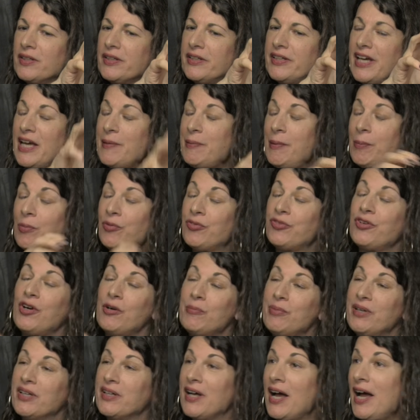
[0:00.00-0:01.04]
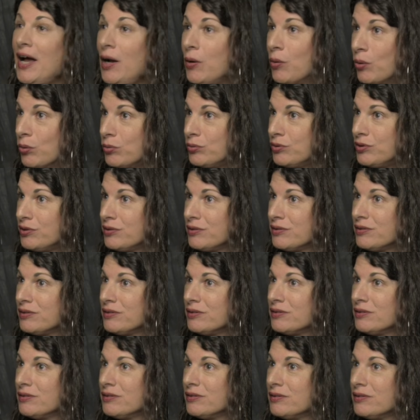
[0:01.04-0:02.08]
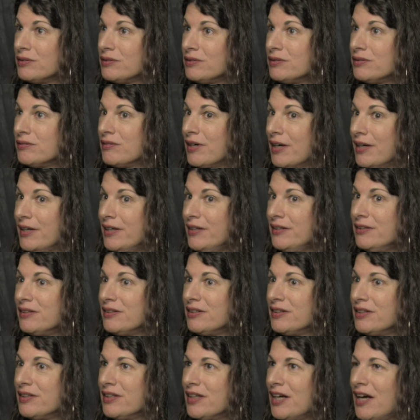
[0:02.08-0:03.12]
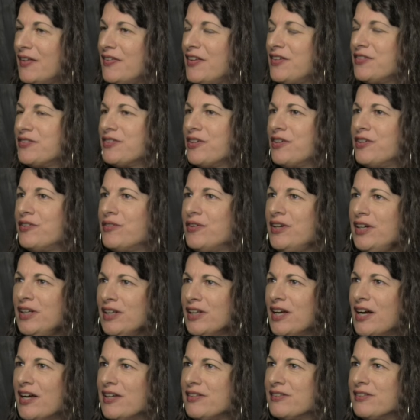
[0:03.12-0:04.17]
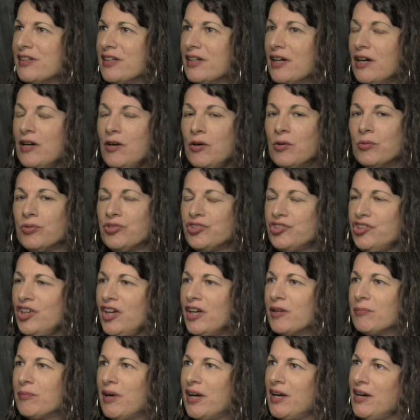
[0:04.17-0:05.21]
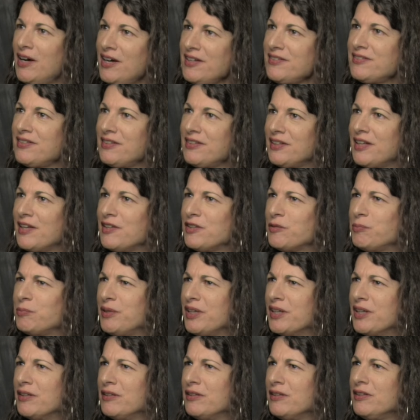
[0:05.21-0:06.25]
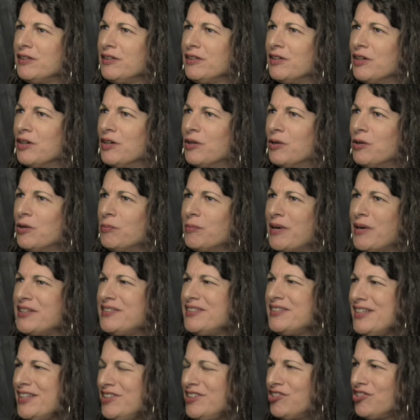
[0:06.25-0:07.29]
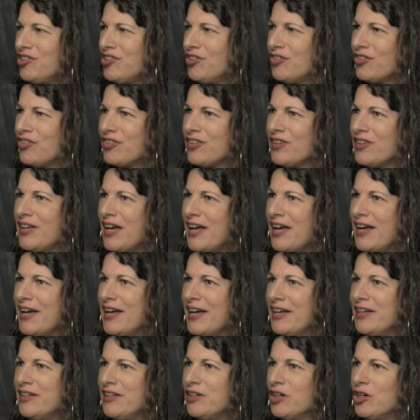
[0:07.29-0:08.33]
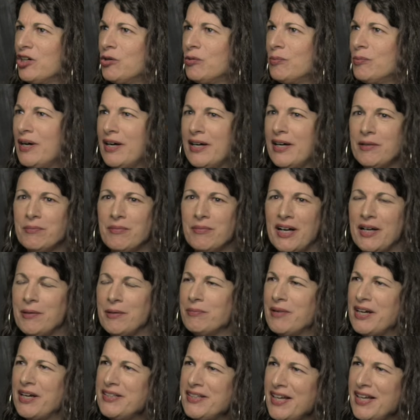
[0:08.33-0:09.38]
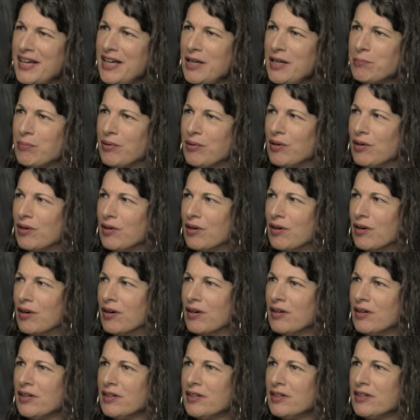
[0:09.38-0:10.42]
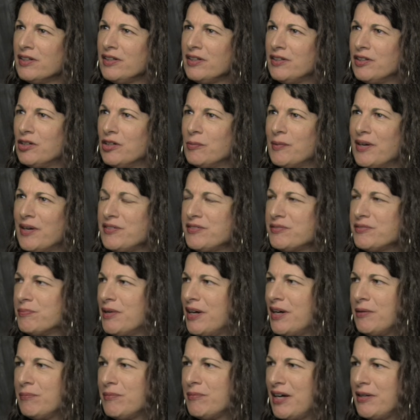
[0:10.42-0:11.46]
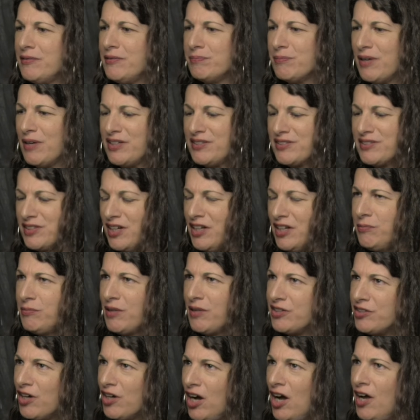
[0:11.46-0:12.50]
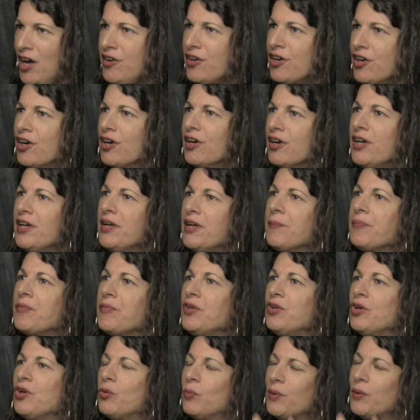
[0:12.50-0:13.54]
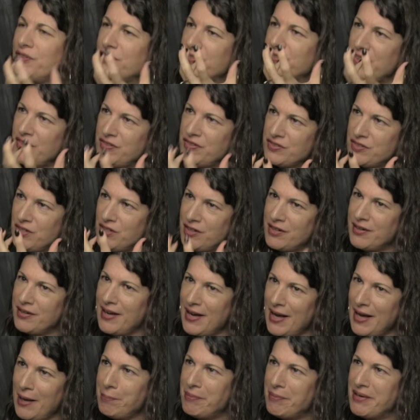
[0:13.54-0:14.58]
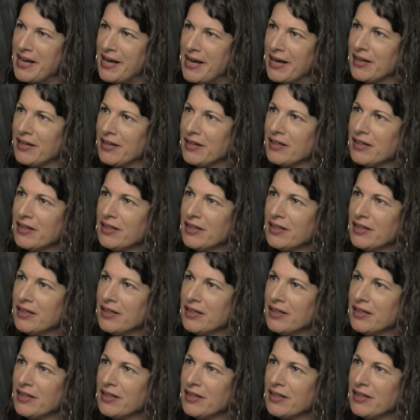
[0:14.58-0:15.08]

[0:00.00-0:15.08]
gay people started being out, right? And they started realizing, oh shit, my aunt's a lesbian. You know, my teacher's gay. You know, my neighbor. You know, my son, my daughter. You know, once this started happening,